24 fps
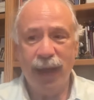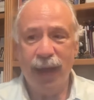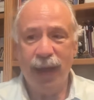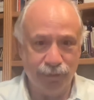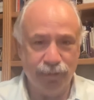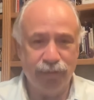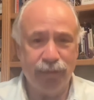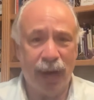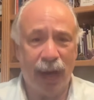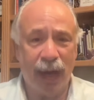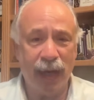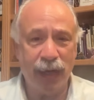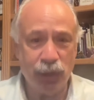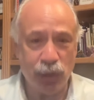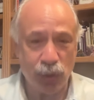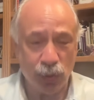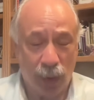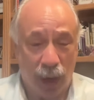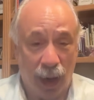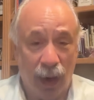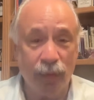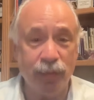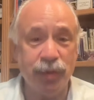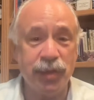Mind you,
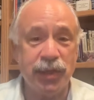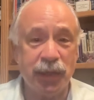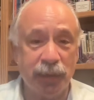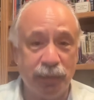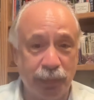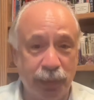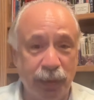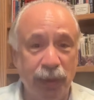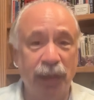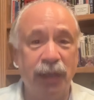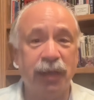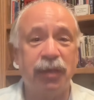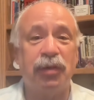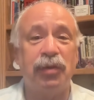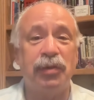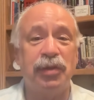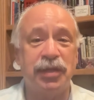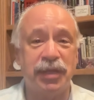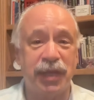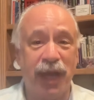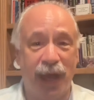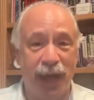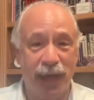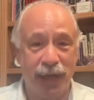I was a political
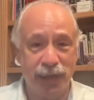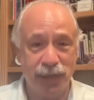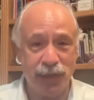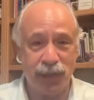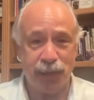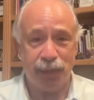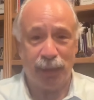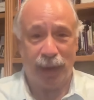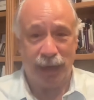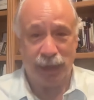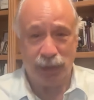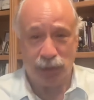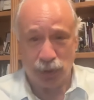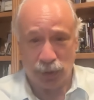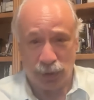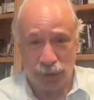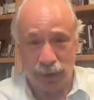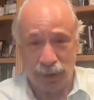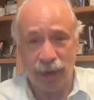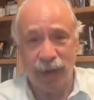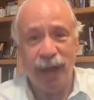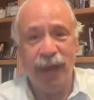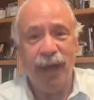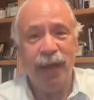science major